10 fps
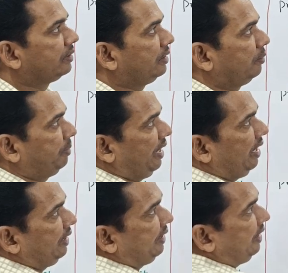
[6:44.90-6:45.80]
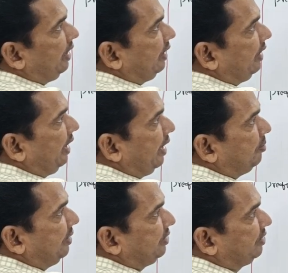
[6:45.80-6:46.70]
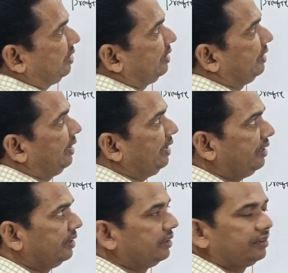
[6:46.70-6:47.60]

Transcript: The priority order I mentioned there,